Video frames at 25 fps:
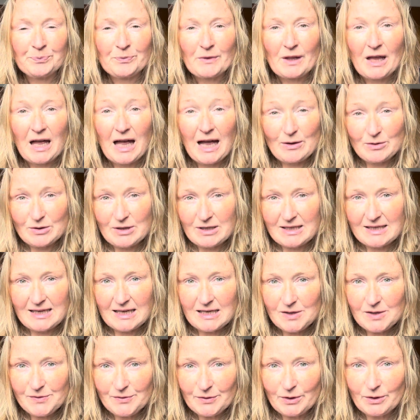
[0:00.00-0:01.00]
how
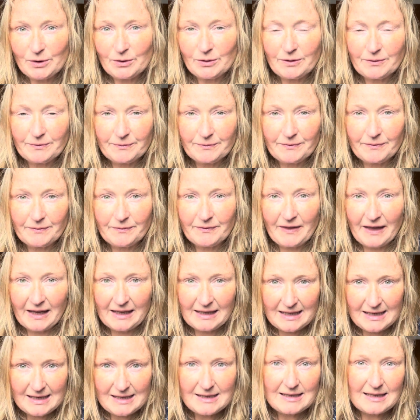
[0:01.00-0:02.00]
successful that
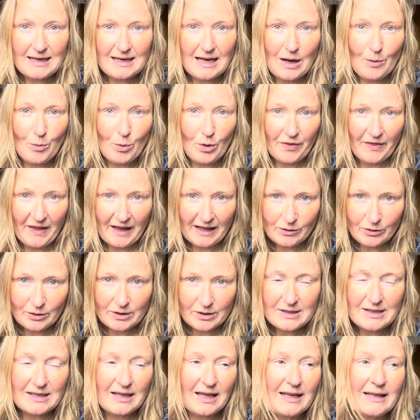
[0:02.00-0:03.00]
is and what that
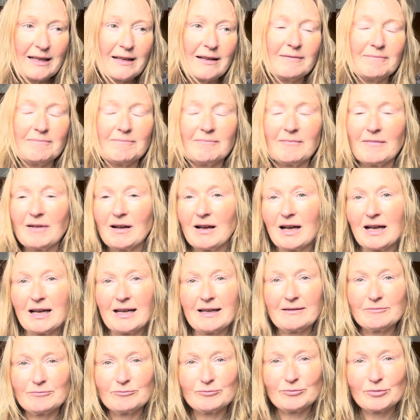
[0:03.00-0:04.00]
looks like,
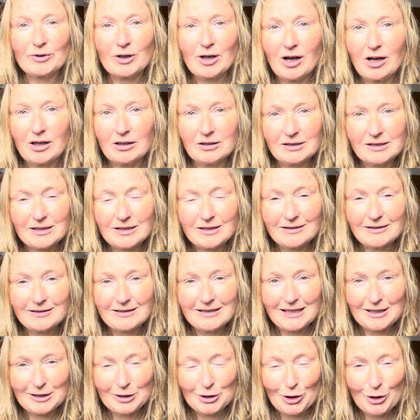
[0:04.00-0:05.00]
I can't
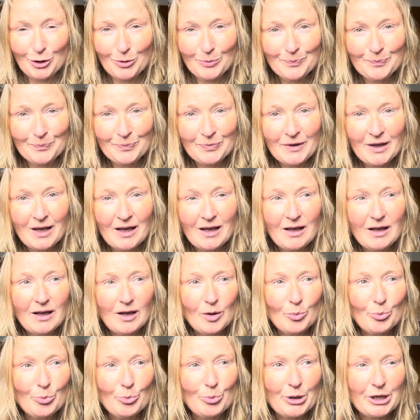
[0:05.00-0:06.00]
tell you.
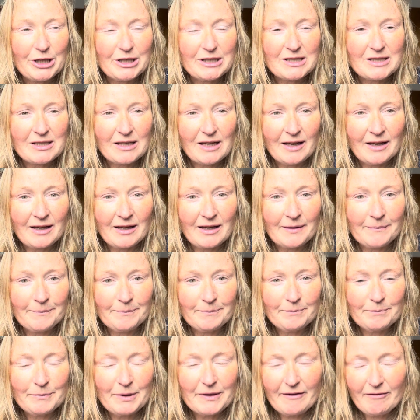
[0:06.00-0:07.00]
But,
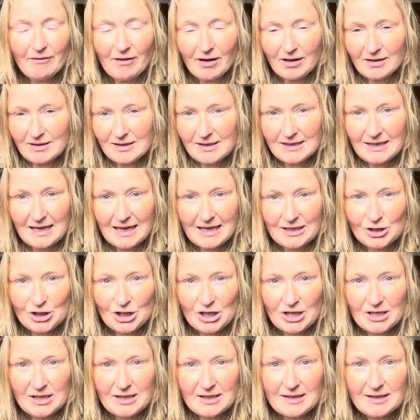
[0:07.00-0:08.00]
um, but there are
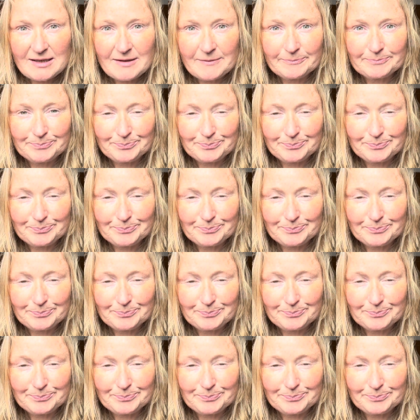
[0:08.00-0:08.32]
stages